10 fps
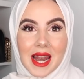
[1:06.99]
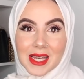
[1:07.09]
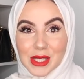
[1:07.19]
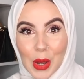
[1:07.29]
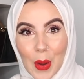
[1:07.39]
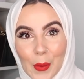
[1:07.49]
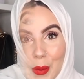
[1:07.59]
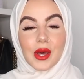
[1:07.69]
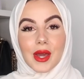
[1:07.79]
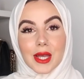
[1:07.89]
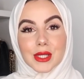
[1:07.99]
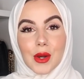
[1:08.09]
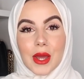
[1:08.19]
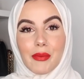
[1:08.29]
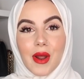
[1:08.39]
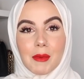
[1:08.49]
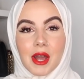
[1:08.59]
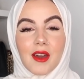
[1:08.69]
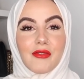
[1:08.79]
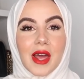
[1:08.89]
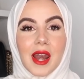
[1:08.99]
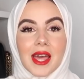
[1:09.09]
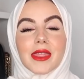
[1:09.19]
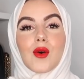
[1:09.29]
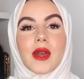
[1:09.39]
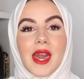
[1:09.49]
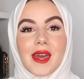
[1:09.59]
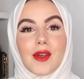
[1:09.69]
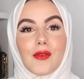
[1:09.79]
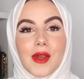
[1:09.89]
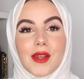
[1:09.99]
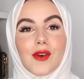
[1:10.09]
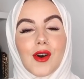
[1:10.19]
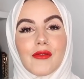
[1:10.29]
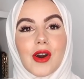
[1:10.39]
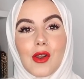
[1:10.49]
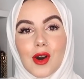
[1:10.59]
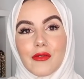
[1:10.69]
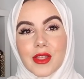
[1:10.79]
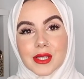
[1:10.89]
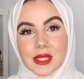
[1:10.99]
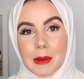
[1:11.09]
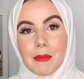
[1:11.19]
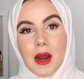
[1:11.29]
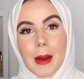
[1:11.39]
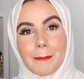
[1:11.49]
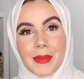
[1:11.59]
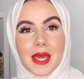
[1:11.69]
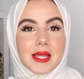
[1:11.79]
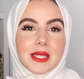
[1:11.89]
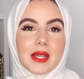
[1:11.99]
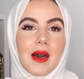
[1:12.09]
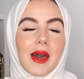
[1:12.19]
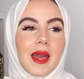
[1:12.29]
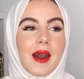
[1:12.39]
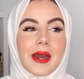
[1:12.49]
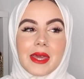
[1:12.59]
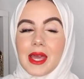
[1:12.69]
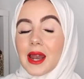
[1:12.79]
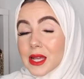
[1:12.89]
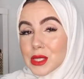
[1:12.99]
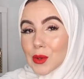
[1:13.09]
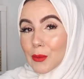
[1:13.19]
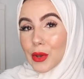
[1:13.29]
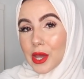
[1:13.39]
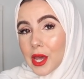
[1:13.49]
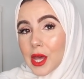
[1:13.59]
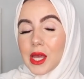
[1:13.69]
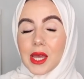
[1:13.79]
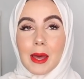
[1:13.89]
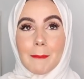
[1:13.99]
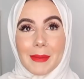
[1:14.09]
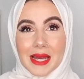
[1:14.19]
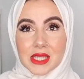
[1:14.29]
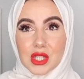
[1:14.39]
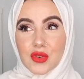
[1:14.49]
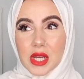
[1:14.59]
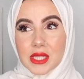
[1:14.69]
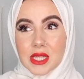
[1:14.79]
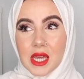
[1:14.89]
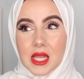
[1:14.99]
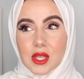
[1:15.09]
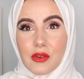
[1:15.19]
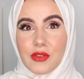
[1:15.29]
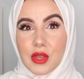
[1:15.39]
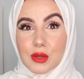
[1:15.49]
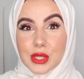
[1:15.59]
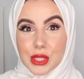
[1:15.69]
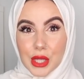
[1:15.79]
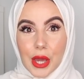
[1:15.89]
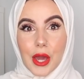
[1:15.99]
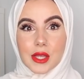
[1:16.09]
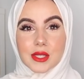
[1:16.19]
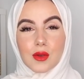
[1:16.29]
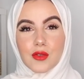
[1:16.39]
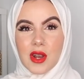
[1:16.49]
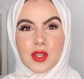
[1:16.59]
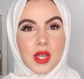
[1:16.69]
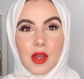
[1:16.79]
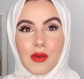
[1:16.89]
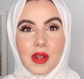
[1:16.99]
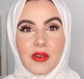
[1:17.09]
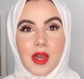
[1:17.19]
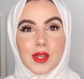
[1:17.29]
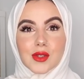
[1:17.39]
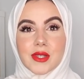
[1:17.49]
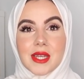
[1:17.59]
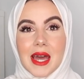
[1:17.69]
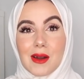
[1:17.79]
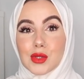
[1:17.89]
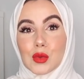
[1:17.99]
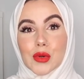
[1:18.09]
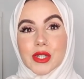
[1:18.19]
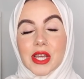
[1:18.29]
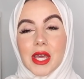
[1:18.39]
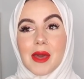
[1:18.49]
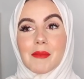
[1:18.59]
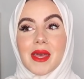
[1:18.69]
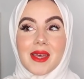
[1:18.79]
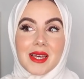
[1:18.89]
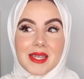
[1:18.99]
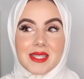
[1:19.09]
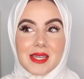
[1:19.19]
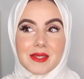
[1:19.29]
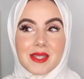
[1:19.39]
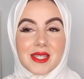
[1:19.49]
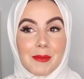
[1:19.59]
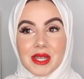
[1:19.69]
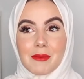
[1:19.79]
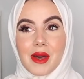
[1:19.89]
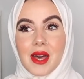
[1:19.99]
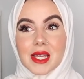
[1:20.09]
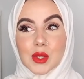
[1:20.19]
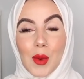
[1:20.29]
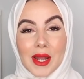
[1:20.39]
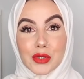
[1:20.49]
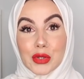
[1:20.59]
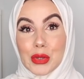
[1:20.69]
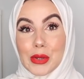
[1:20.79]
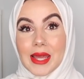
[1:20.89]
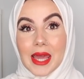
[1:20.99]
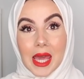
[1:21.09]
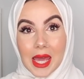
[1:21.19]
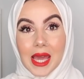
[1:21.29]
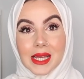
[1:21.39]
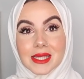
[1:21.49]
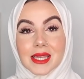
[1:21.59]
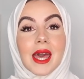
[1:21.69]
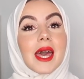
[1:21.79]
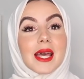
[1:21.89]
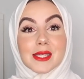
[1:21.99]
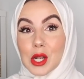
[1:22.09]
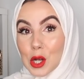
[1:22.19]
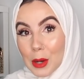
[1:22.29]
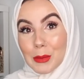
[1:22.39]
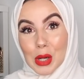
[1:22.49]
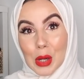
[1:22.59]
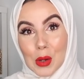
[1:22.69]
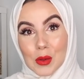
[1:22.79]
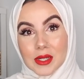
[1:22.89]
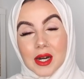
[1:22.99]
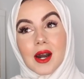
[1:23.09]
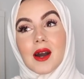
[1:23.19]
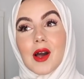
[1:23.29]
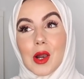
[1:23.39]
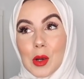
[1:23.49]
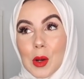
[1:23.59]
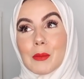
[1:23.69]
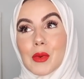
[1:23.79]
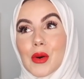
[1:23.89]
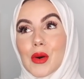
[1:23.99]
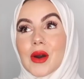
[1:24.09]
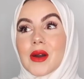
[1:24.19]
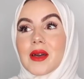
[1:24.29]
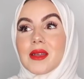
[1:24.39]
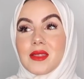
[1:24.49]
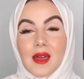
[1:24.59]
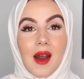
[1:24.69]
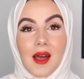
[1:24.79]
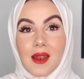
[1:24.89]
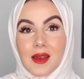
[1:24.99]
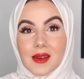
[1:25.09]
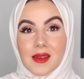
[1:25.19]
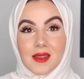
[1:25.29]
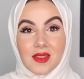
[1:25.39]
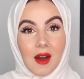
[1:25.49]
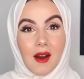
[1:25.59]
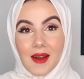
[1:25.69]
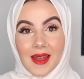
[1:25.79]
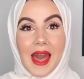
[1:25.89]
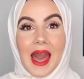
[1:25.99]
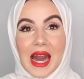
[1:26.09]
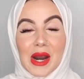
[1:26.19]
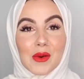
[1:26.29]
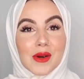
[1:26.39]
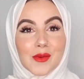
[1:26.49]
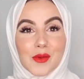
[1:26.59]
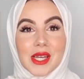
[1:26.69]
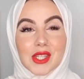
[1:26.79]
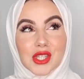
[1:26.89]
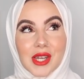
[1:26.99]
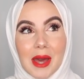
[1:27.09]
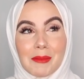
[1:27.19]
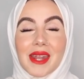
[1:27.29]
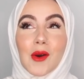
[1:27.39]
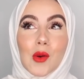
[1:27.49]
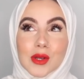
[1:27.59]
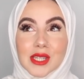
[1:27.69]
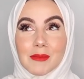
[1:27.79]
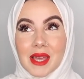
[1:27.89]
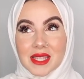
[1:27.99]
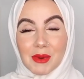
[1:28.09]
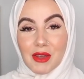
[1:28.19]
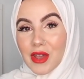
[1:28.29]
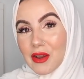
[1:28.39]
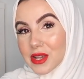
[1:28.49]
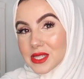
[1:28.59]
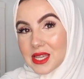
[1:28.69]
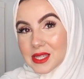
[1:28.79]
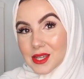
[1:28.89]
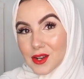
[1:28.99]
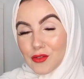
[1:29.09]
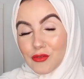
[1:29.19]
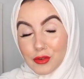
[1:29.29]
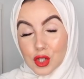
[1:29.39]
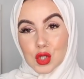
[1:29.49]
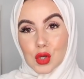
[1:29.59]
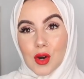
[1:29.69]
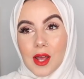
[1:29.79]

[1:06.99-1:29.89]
Let's go. Okay, so in Primark, I felt like they were getting rid of a lot of the summer bits, like i.e. like swimwear, maxi dresses, a few skirts. So I was trying to just get rid of it because obviously now it's autumn, September has well and truly hit. It's a lot more colder, a lot more dull and dark out, which, I mean, autumn is my favorite season for sure.